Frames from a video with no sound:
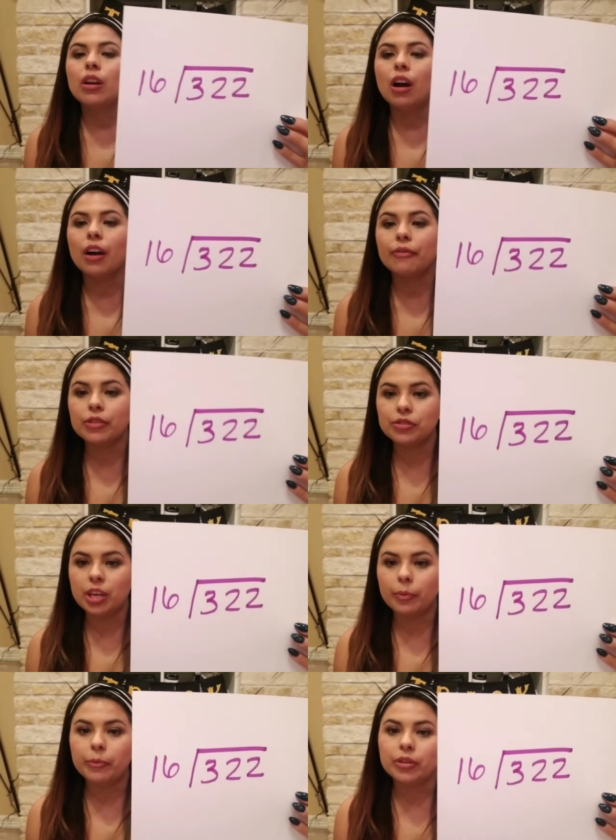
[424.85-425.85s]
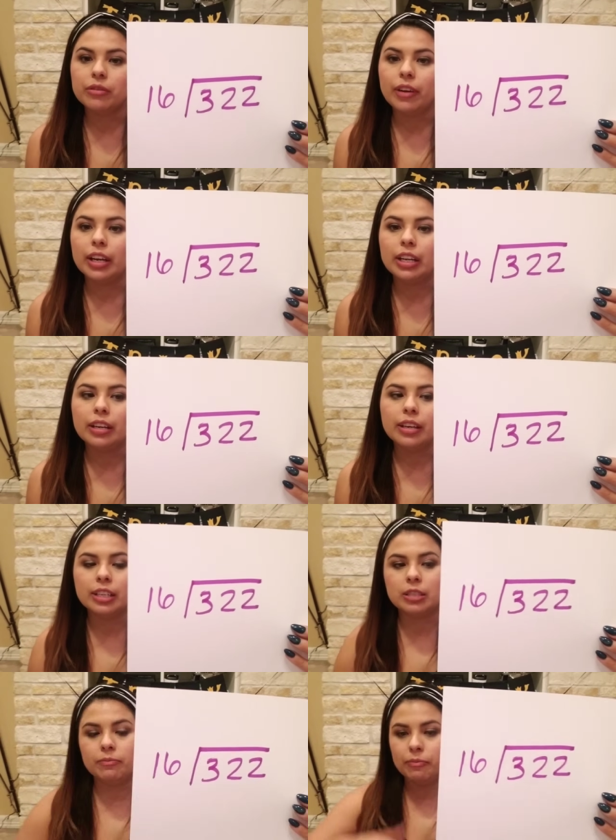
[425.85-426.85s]
our first step when we're dividing
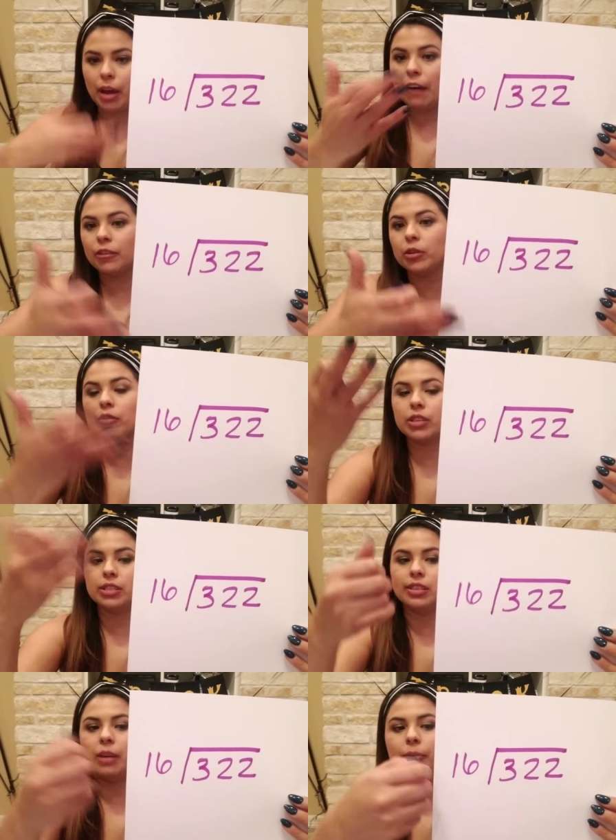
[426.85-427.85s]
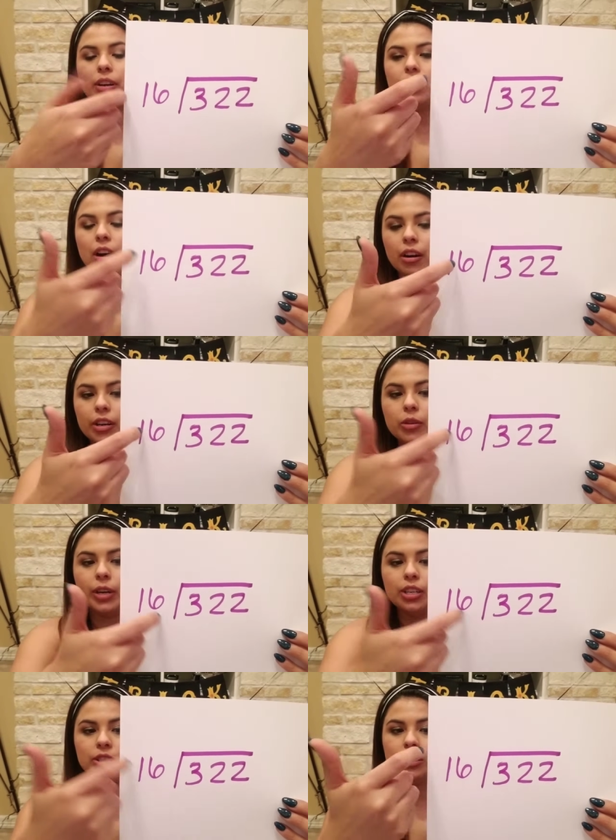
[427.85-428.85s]
is after we've already set up our equation.